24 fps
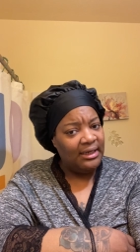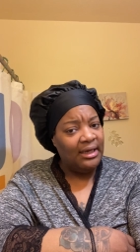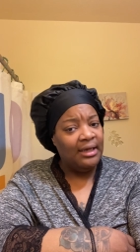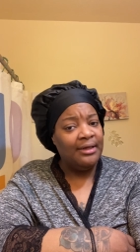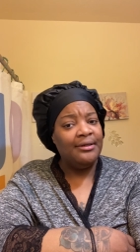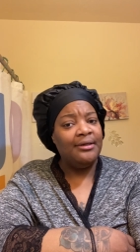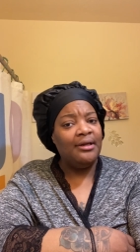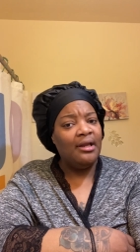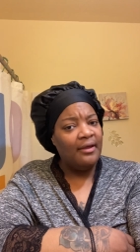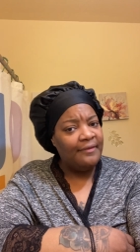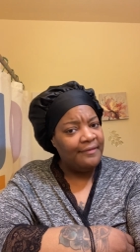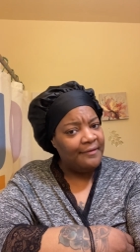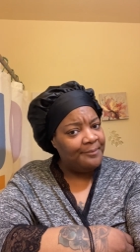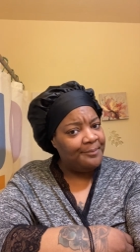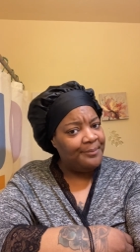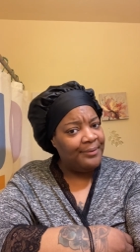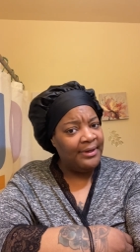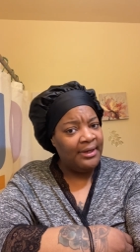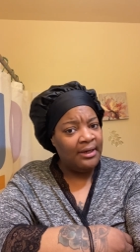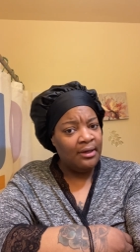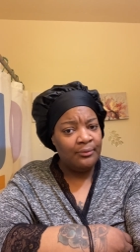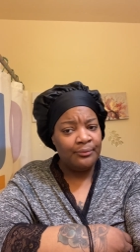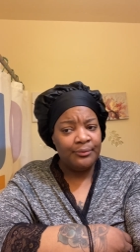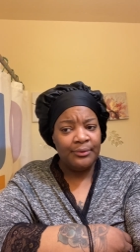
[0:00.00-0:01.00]
another
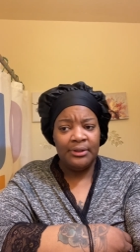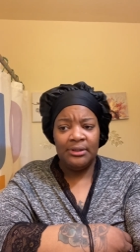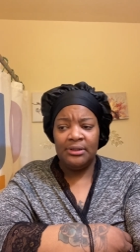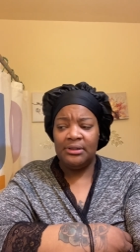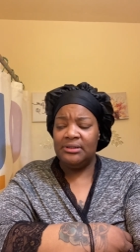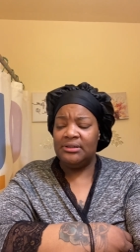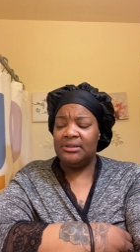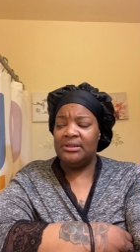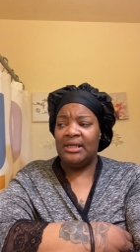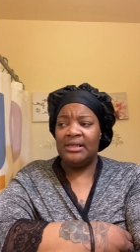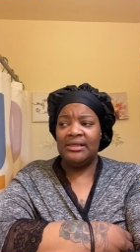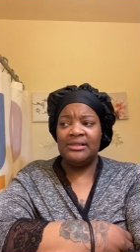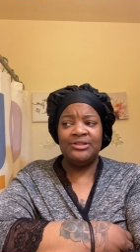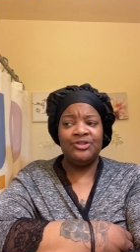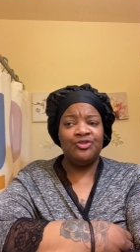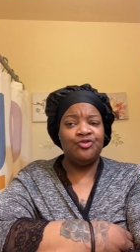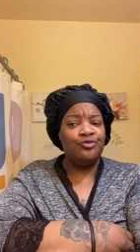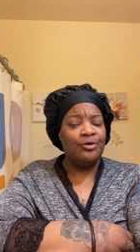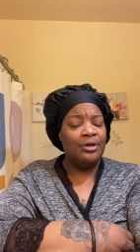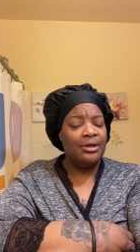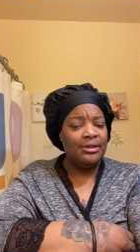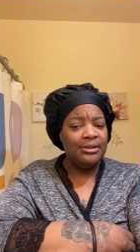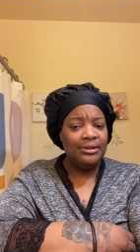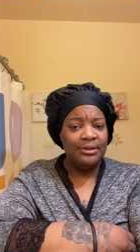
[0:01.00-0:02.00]
parent that's
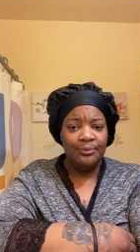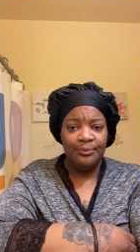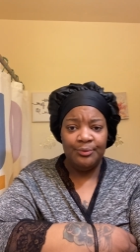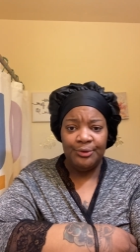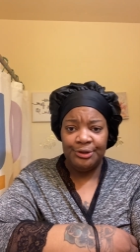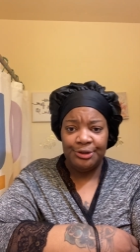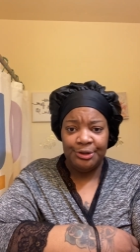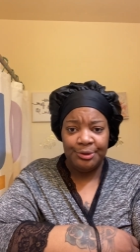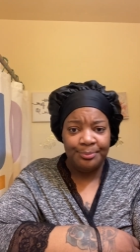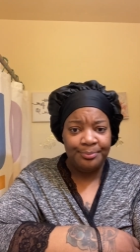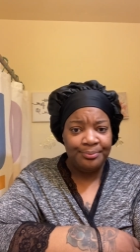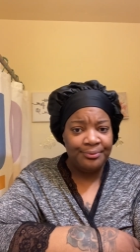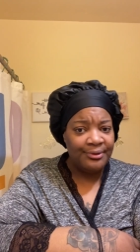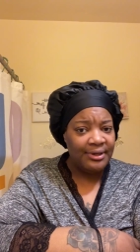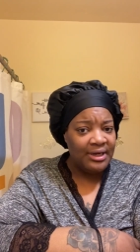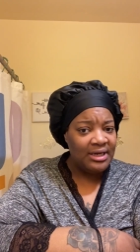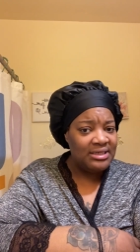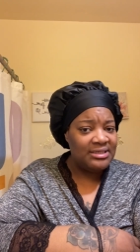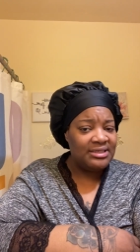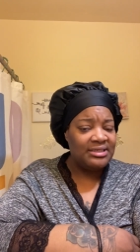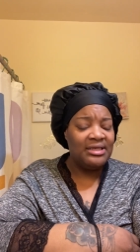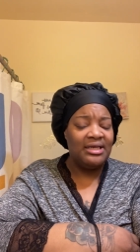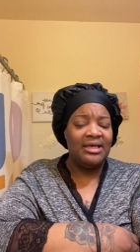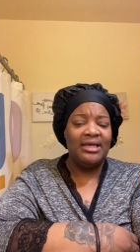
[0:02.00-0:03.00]
struggling with
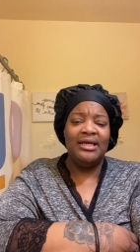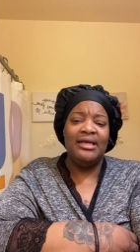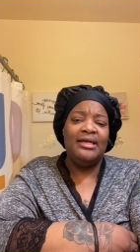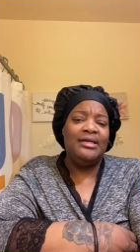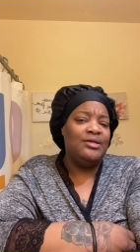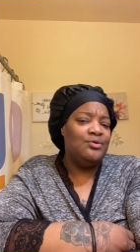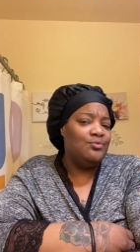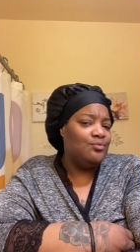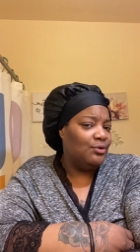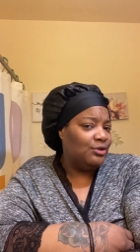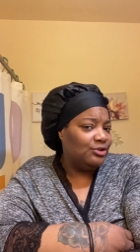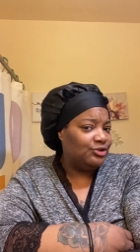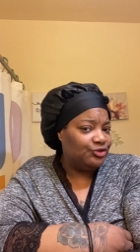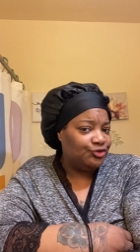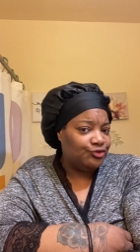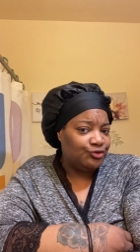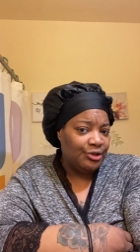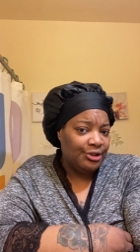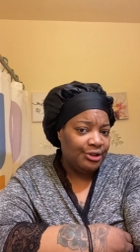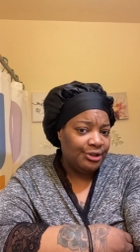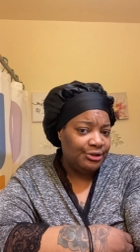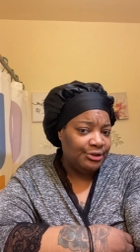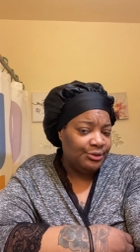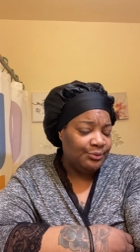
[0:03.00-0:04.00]
depression, anyone
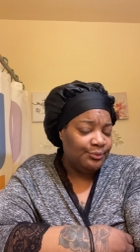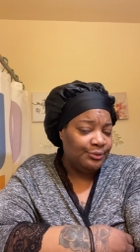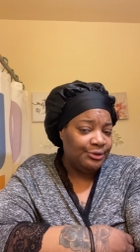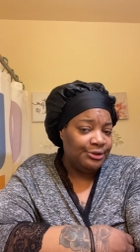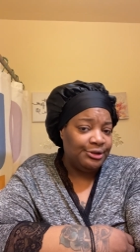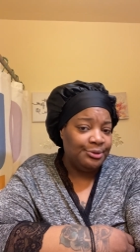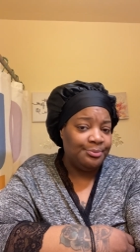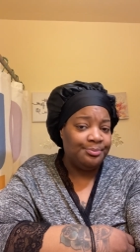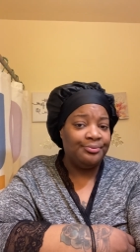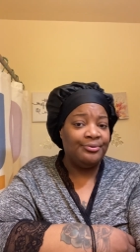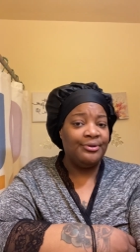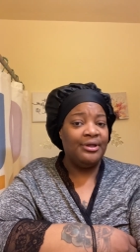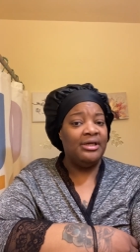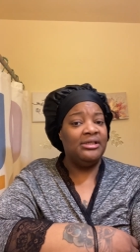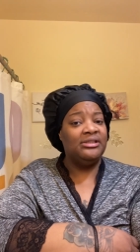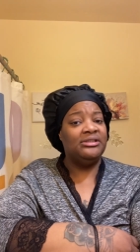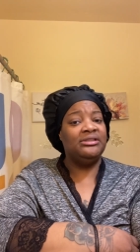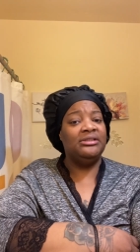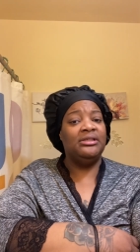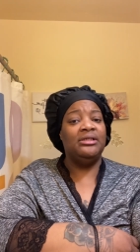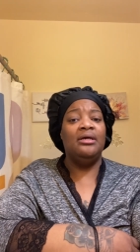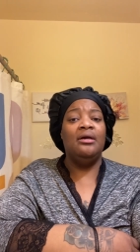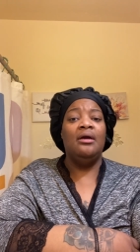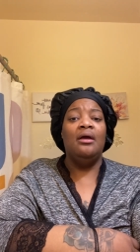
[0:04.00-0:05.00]
struggling with
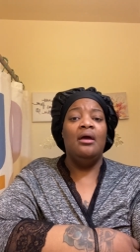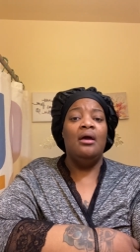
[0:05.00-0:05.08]
depression,